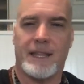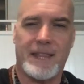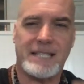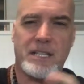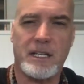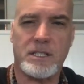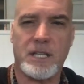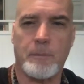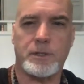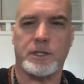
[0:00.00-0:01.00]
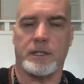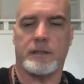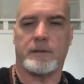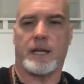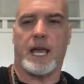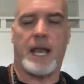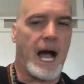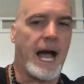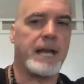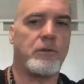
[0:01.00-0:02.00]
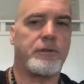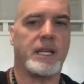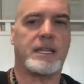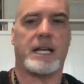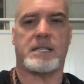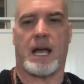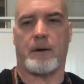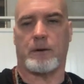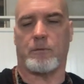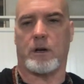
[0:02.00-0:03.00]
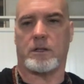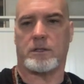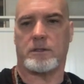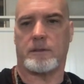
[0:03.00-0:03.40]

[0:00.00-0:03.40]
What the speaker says: That's an assumption, and I don't think that's how it works.